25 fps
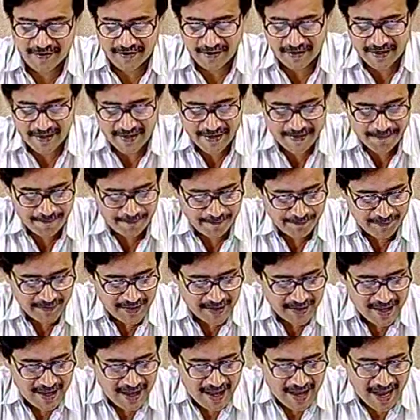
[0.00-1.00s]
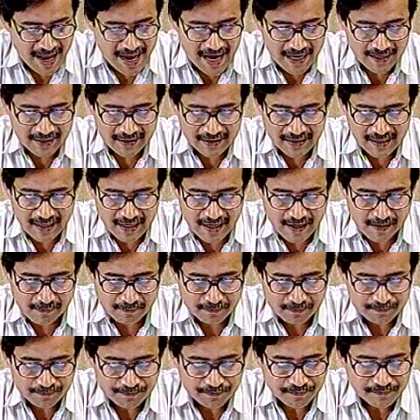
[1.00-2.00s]
Okay? And the
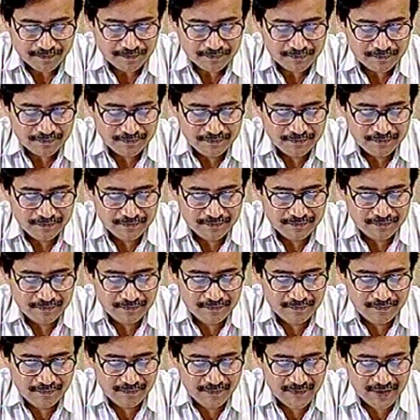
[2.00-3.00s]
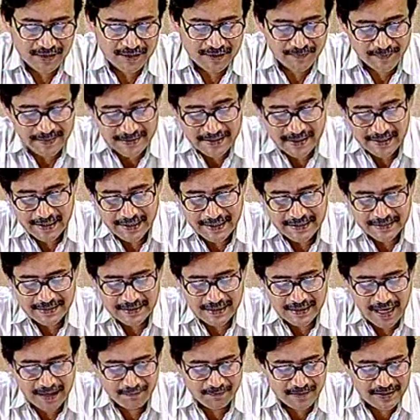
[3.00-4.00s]
special reason I
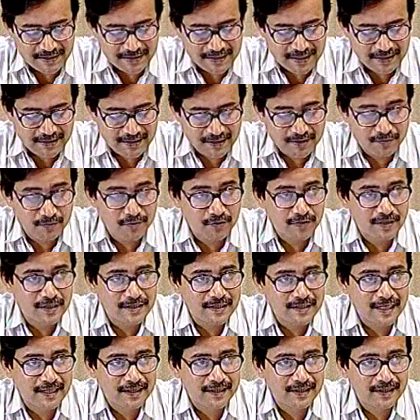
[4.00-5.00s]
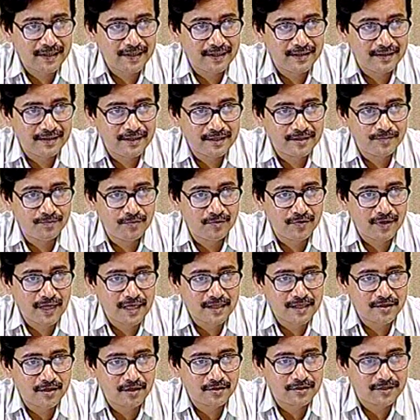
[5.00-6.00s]
have listed this book is that this book has
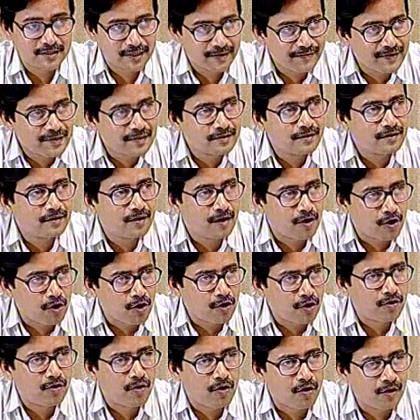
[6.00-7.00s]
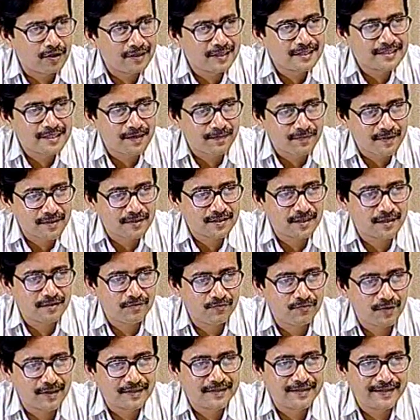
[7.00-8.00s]
got all the chapters are
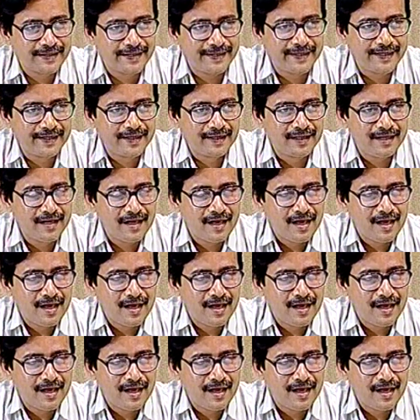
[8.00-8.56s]
worth reading.